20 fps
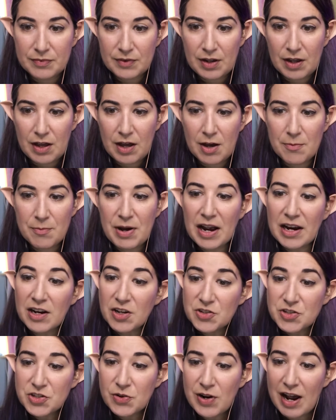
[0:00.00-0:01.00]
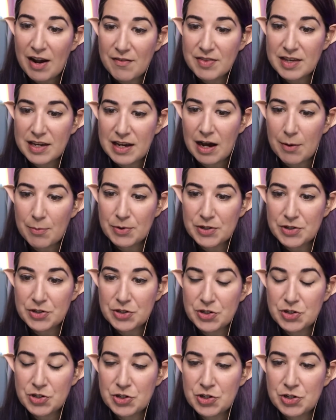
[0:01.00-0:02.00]
I also have the
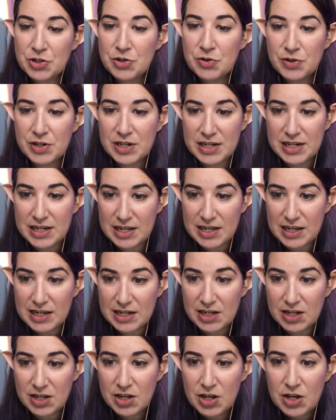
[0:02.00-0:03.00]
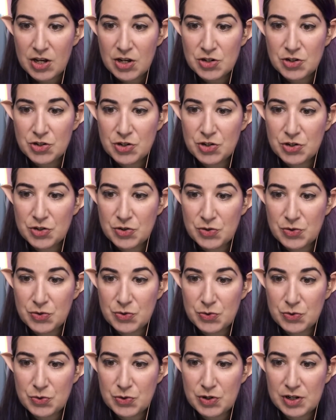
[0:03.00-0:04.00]
opportunity
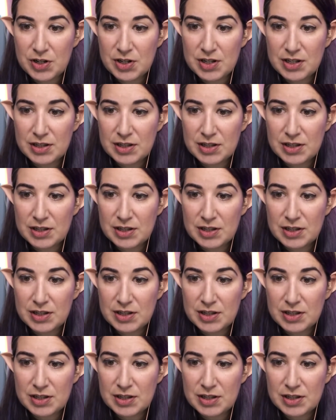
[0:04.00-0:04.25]
to